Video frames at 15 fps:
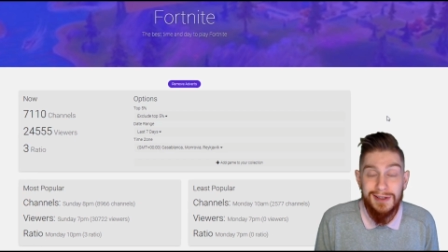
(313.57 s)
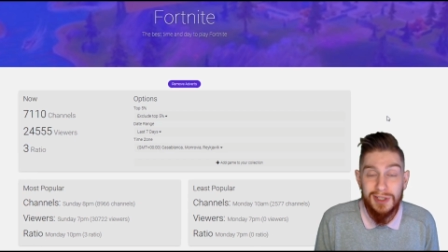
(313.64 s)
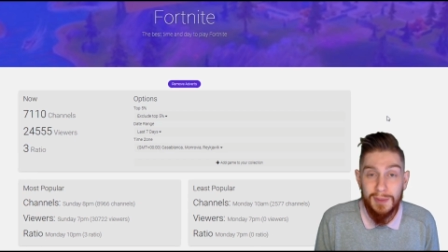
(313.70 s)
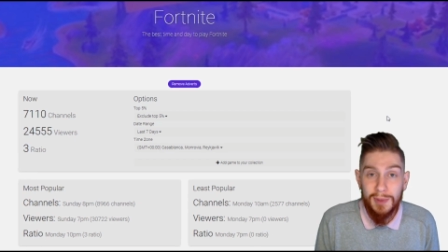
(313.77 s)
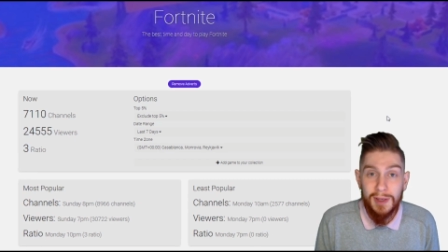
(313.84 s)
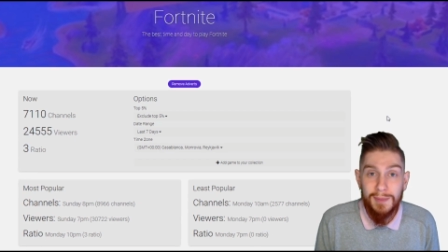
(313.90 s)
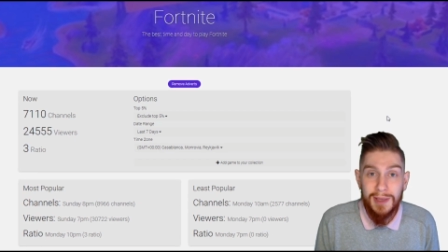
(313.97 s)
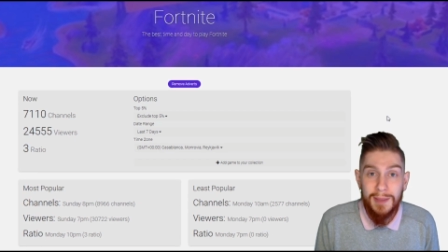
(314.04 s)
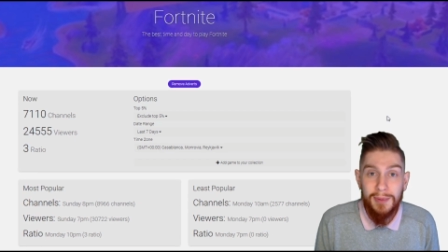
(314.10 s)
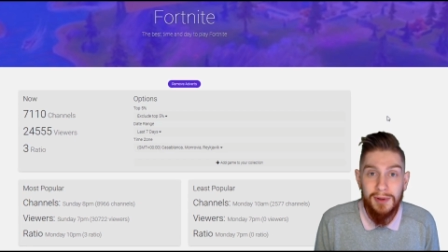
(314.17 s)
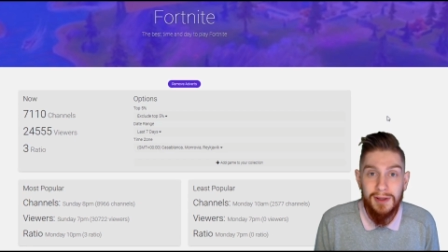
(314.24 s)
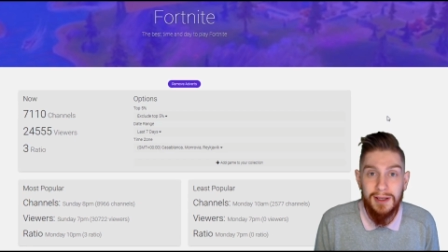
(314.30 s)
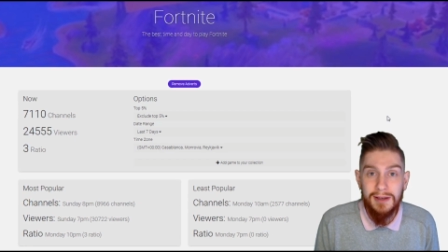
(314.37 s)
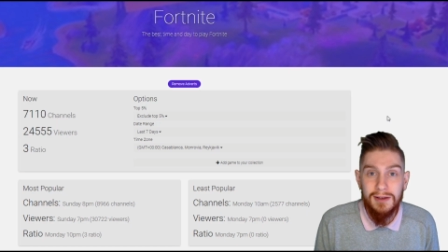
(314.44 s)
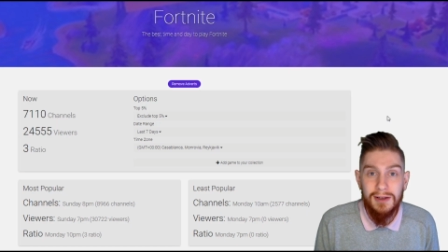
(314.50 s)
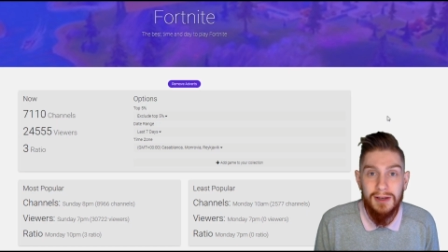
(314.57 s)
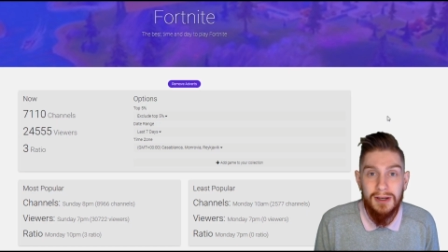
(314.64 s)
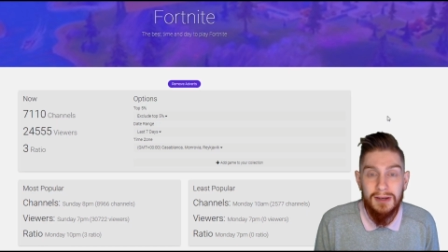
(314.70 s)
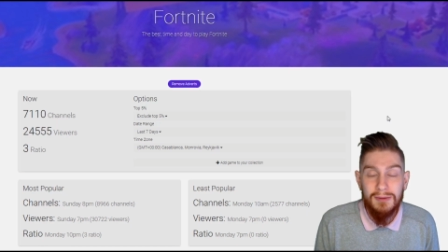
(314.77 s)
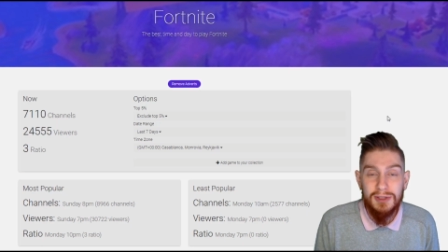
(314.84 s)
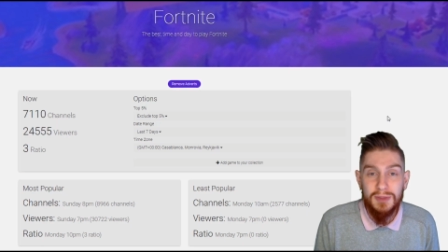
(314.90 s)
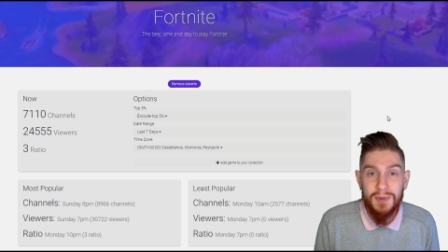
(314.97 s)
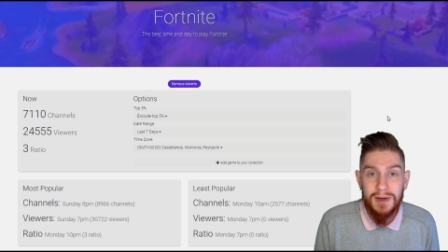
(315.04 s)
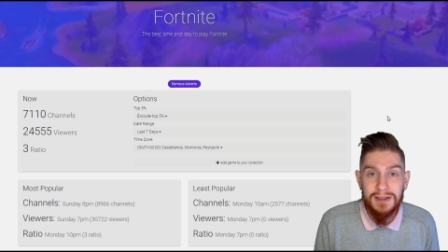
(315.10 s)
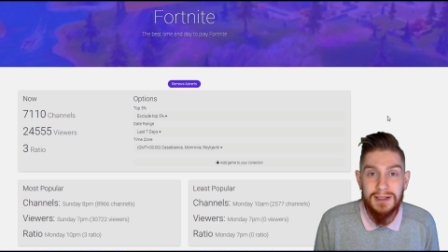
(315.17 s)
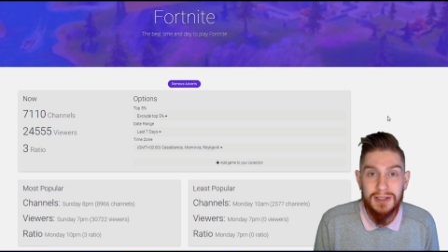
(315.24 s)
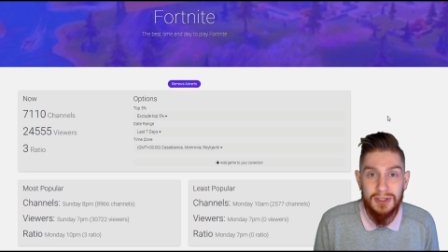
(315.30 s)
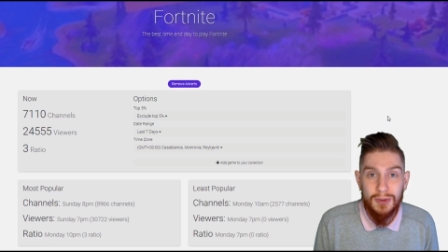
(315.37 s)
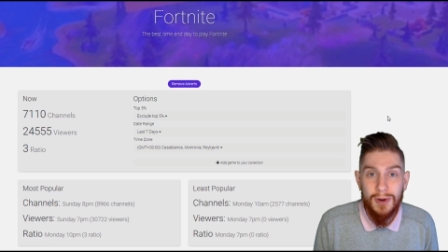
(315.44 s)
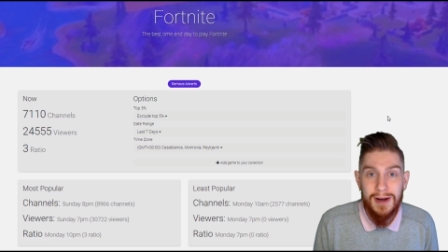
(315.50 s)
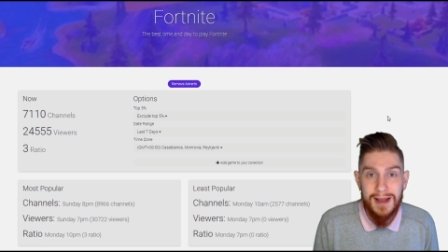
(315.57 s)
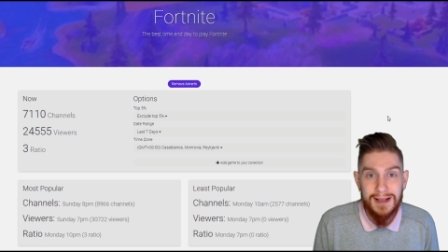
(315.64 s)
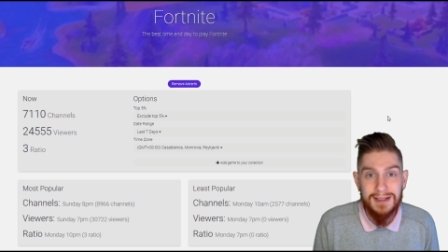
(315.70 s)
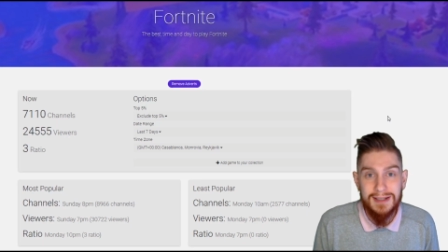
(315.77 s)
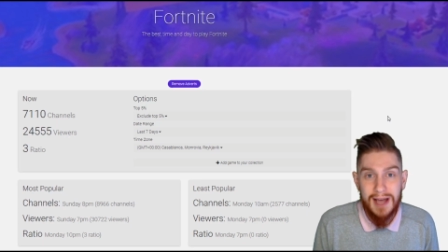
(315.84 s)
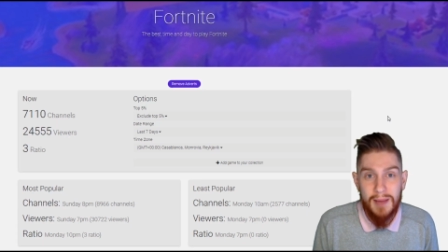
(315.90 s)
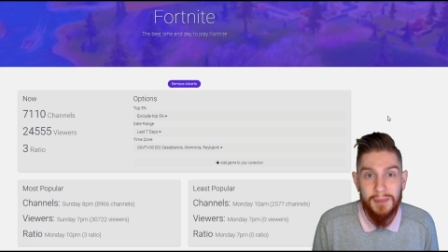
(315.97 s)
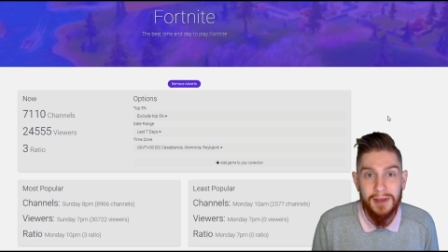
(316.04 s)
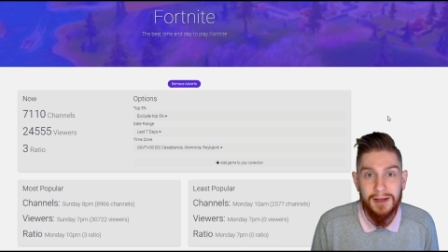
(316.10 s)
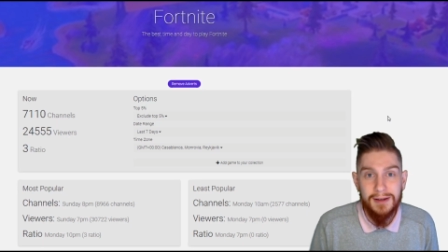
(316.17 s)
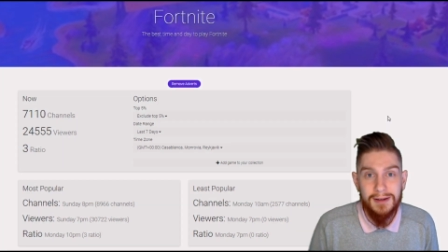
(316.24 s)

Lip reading: to bring people in, which brings us to our next topic.